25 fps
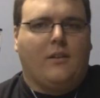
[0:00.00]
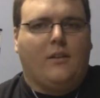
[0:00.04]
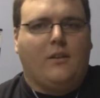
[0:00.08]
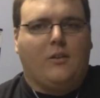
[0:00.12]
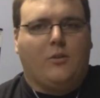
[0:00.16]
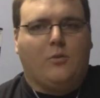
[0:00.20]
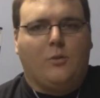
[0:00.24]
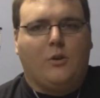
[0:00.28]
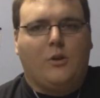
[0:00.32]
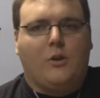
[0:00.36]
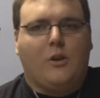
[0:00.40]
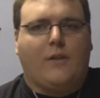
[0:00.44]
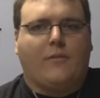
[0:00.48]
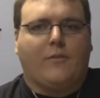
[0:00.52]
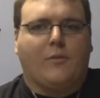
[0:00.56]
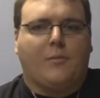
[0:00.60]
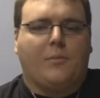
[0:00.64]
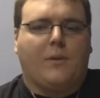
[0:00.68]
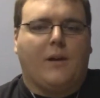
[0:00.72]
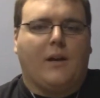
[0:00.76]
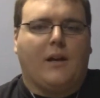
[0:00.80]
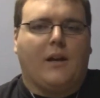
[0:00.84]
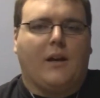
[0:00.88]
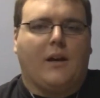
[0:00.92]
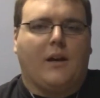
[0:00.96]
In this one, you have to
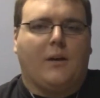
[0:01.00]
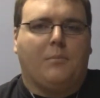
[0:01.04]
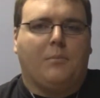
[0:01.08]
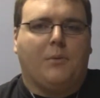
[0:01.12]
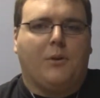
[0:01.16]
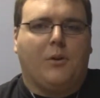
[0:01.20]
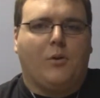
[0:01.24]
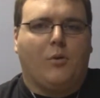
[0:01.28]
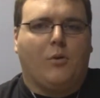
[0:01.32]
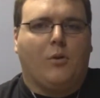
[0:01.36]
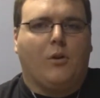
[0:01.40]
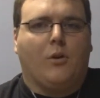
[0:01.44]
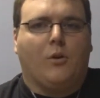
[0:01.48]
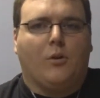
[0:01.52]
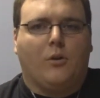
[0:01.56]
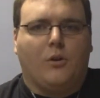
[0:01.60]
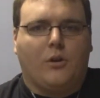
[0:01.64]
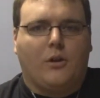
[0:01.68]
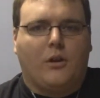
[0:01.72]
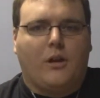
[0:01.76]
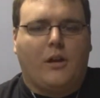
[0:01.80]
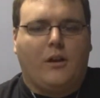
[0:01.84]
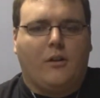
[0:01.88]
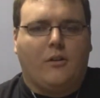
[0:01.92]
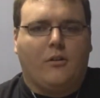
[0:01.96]
pick up
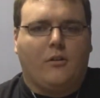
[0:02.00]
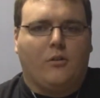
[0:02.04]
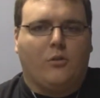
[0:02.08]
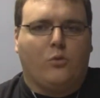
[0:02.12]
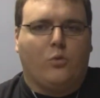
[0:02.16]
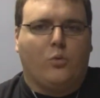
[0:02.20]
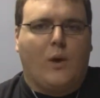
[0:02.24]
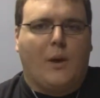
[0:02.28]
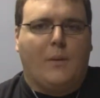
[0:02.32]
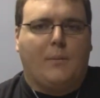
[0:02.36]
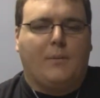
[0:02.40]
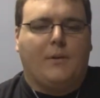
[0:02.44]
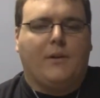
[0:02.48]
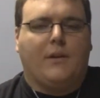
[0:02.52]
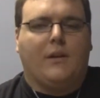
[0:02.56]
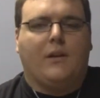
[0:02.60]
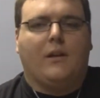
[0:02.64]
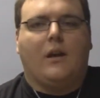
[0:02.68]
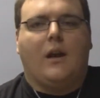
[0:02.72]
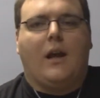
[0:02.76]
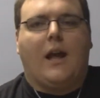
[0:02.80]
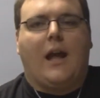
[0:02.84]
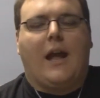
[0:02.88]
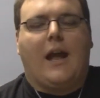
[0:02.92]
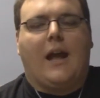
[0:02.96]
your character's
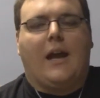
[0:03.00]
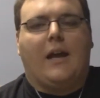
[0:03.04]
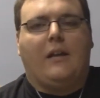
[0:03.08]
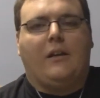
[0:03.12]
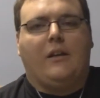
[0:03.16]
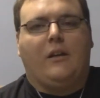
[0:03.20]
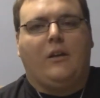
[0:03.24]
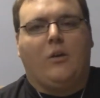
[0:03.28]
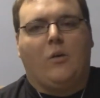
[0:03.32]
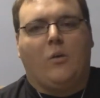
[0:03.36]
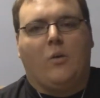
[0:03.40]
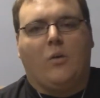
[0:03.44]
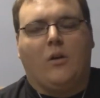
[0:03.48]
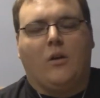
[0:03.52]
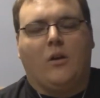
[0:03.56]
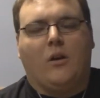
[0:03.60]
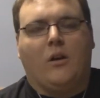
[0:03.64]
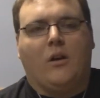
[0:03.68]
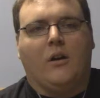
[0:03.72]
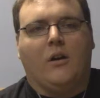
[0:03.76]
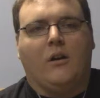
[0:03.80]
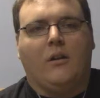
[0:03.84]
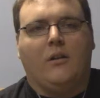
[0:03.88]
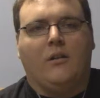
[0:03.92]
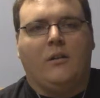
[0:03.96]
weapon and
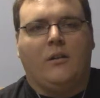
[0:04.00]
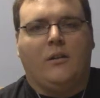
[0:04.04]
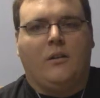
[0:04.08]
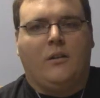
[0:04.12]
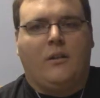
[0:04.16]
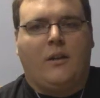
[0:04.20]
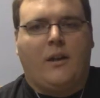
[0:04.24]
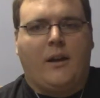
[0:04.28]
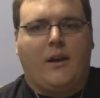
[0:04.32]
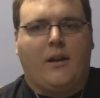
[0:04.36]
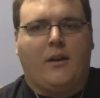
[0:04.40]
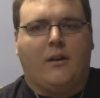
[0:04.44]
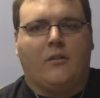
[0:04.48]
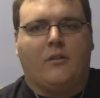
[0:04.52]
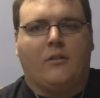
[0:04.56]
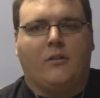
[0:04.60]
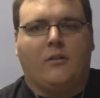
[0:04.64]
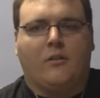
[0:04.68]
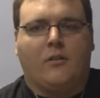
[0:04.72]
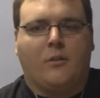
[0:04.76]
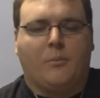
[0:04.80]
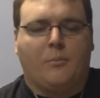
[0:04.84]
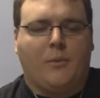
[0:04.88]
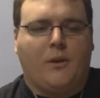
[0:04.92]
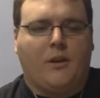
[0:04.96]
your
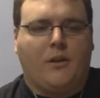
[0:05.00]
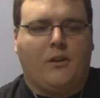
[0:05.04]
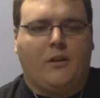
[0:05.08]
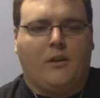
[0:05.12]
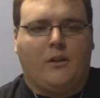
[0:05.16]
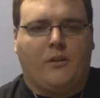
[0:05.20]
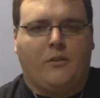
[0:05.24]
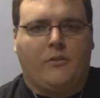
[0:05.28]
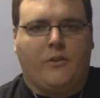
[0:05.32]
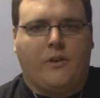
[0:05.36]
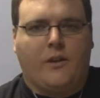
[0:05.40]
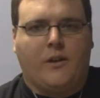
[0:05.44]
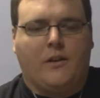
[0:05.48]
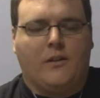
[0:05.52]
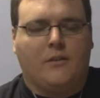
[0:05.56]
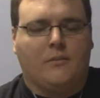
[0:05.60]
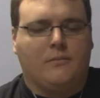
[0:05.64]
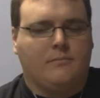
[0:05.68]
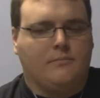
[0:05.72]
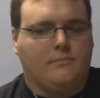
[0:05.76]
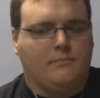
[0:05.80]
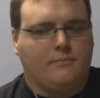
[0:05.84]
character's ability sphere.